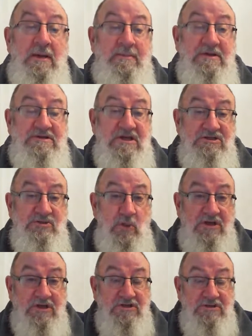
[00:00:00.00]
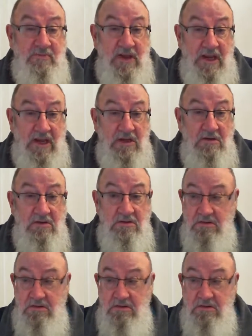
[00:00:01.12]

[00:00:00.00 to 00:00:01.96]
MSCs went to Japan